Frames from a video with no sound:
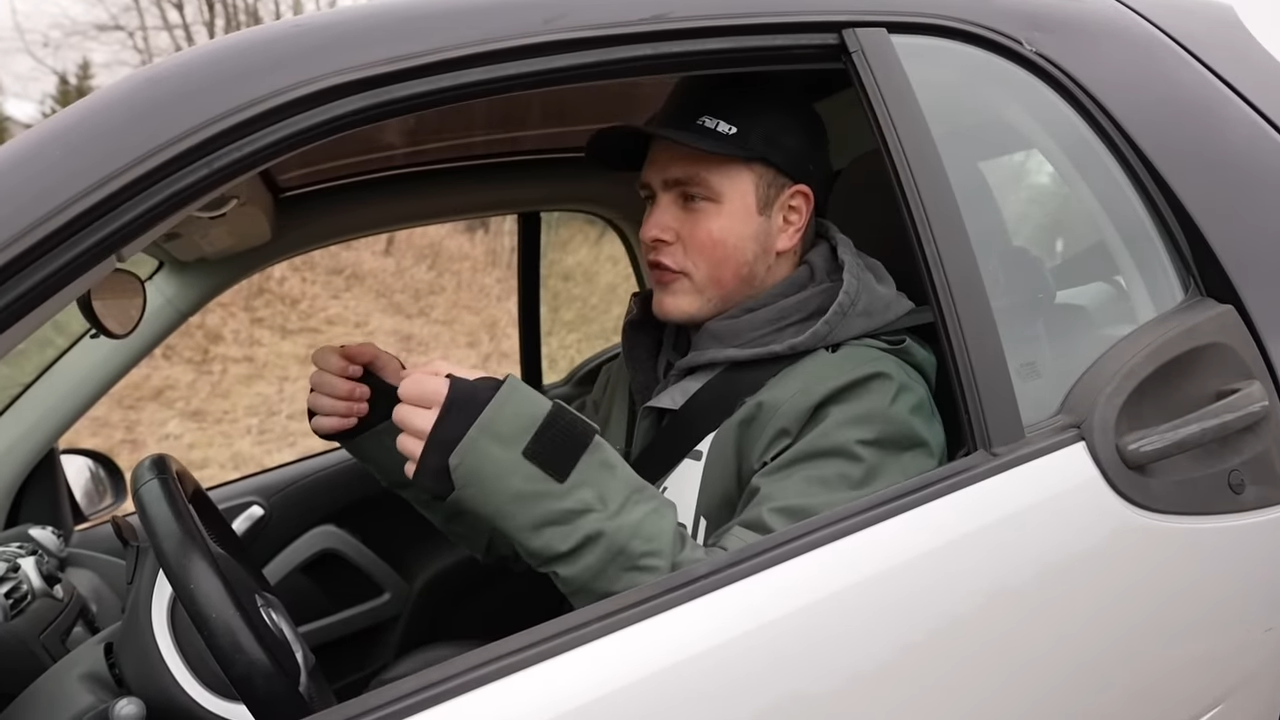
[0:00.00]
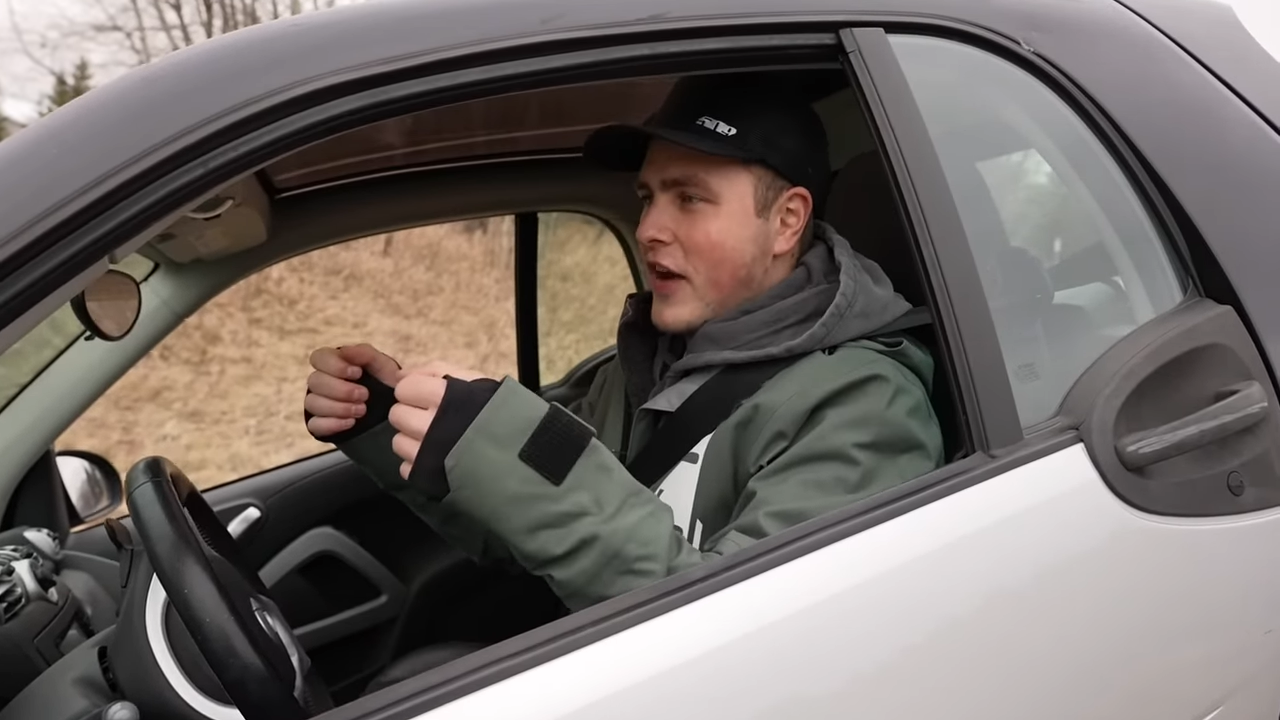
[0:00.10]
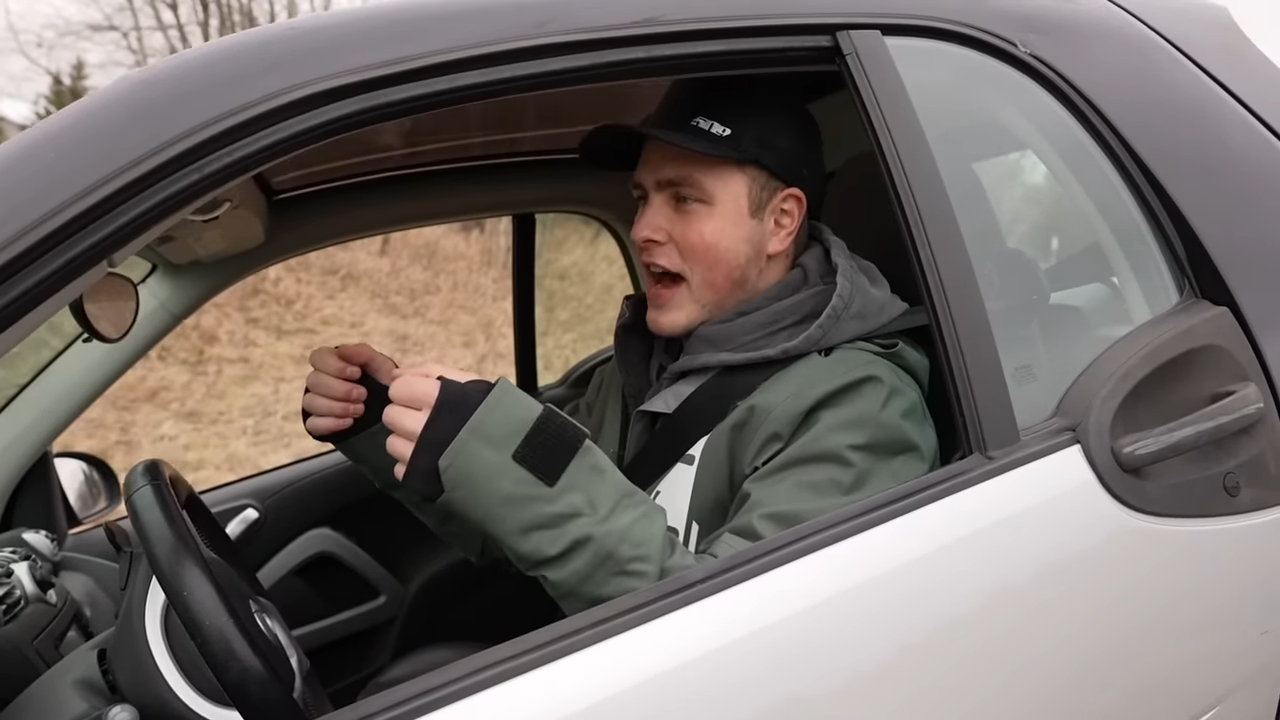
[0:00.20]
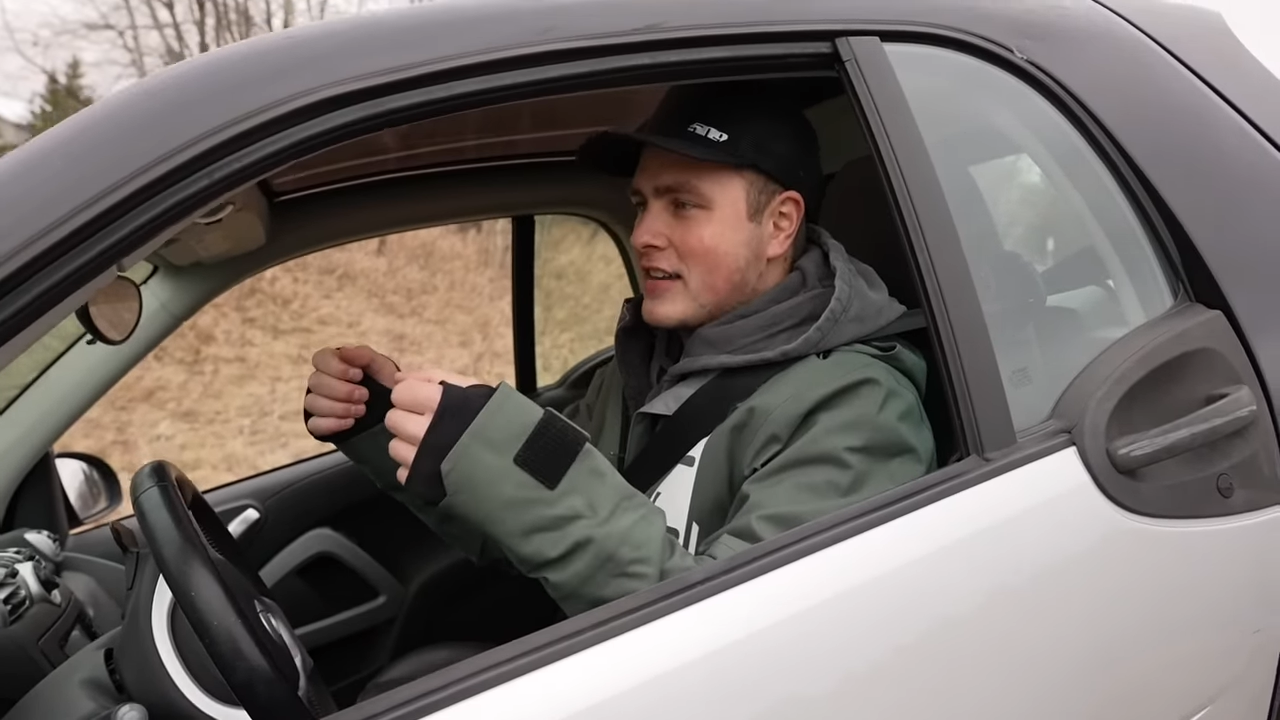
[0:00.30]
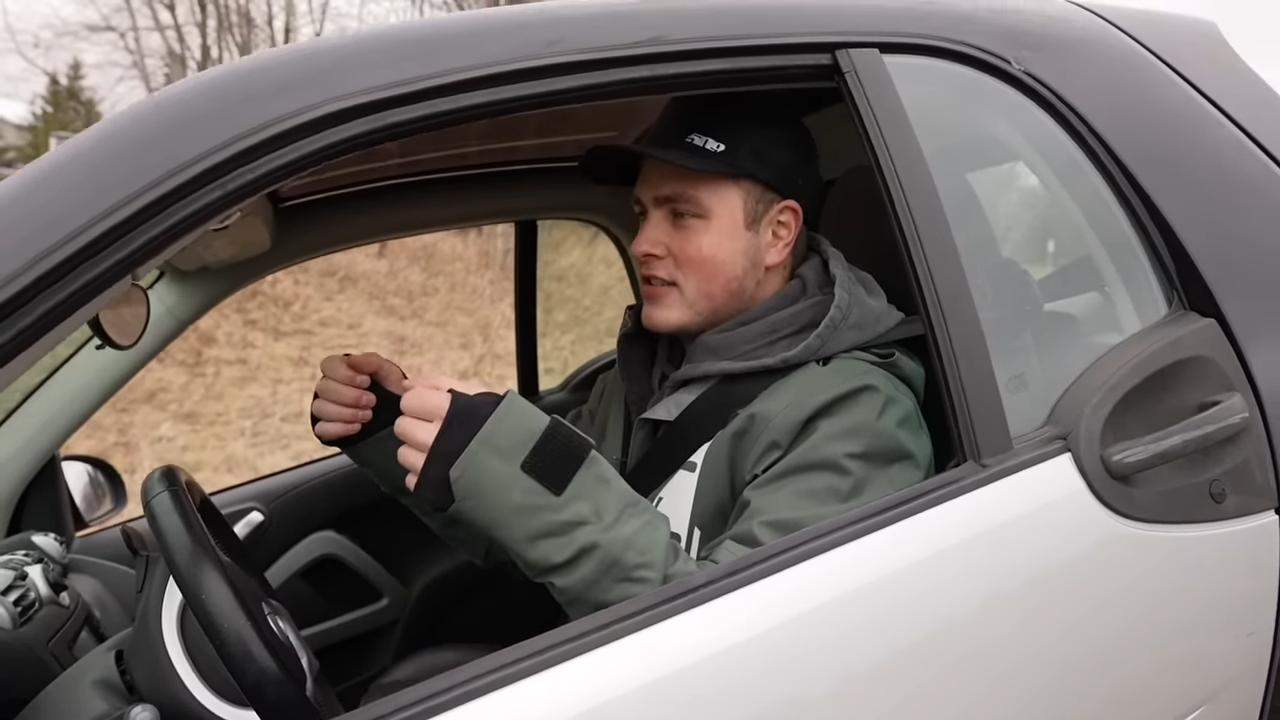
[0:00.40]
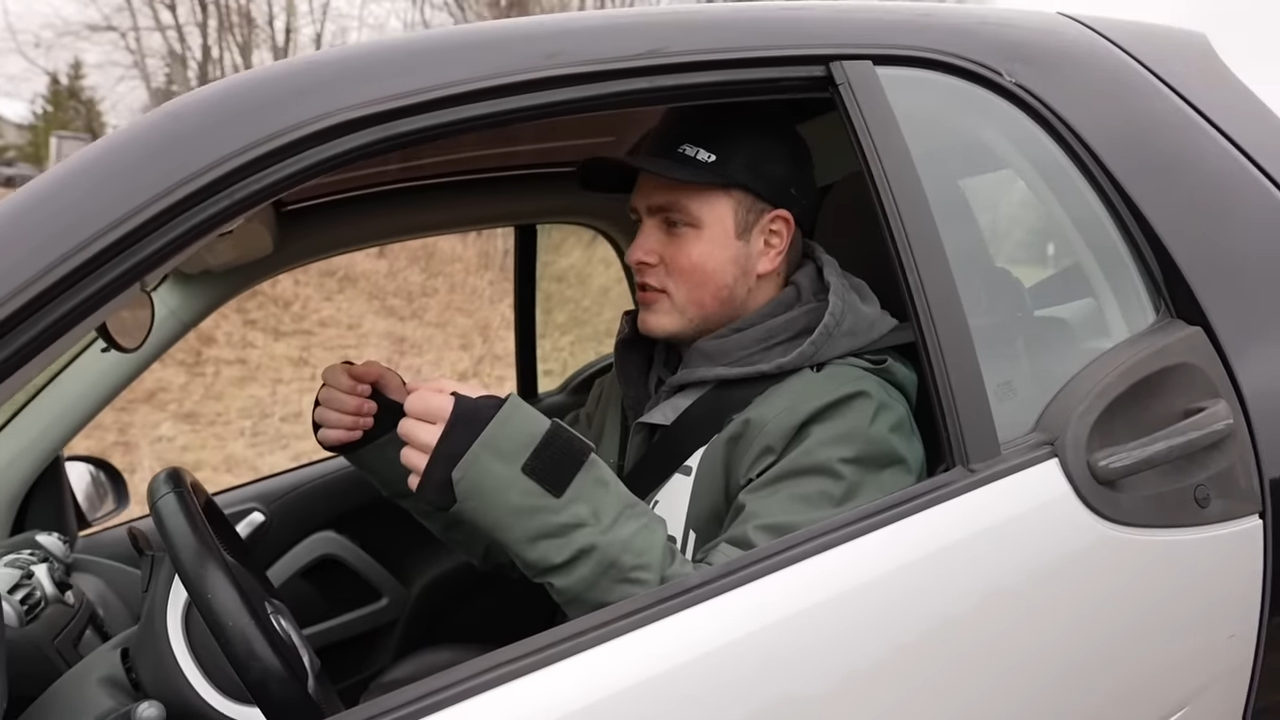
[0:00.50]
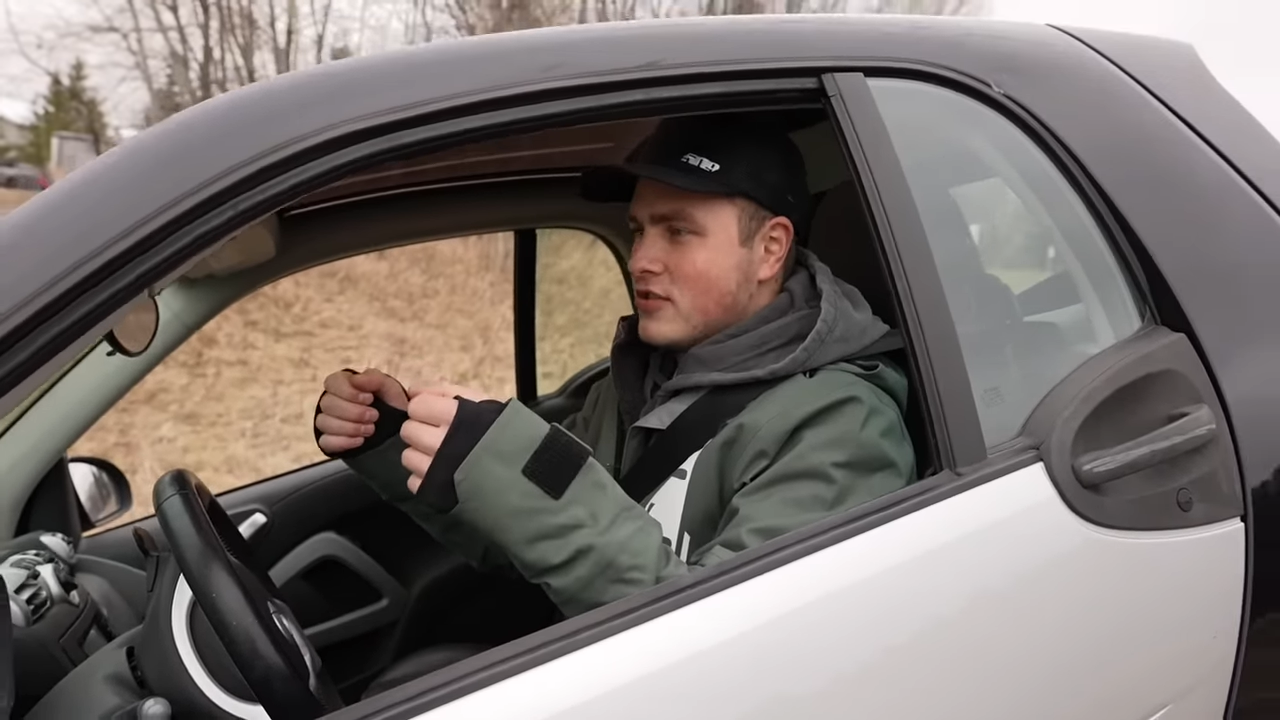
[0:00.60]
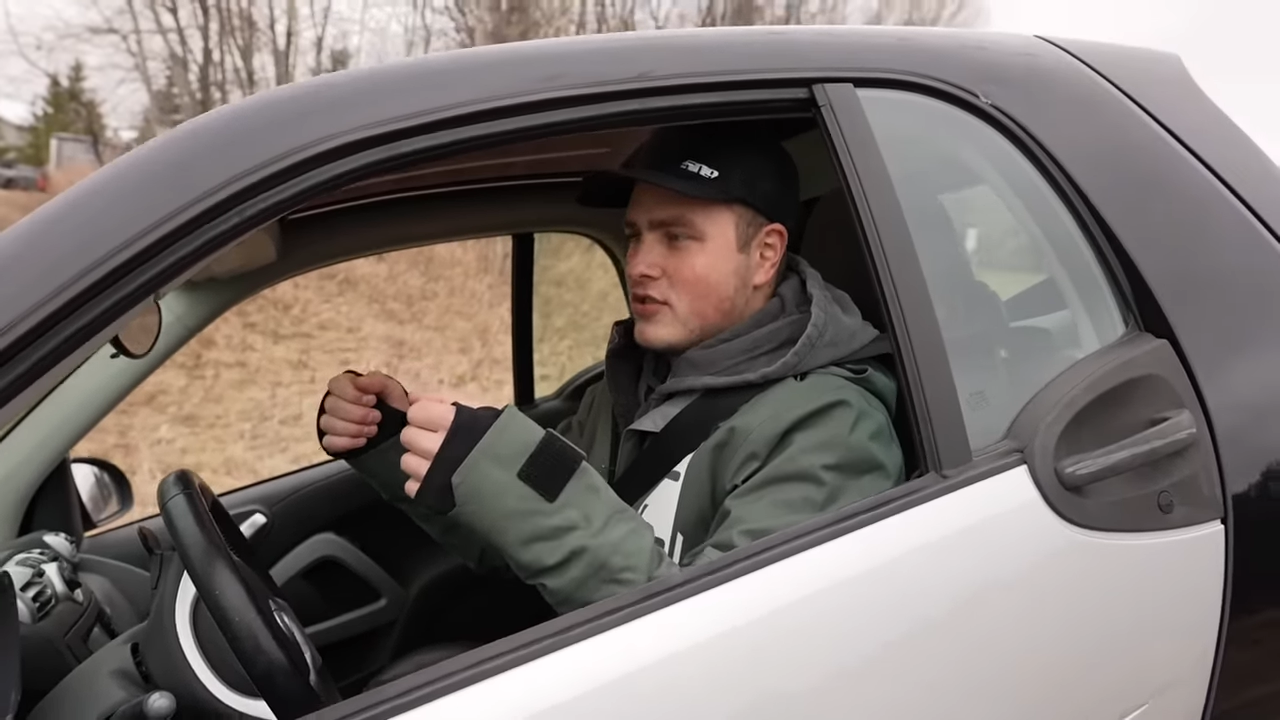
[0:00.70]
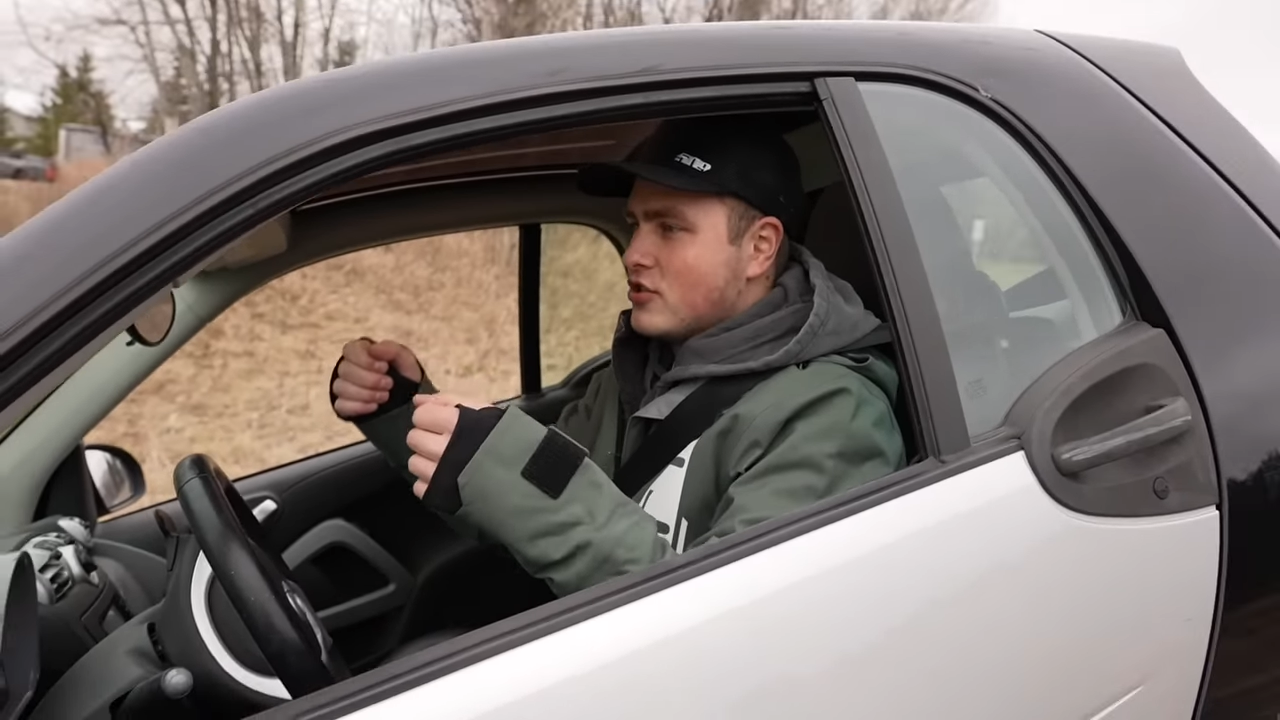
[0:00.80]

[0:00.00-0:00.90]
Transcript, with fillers: fast, you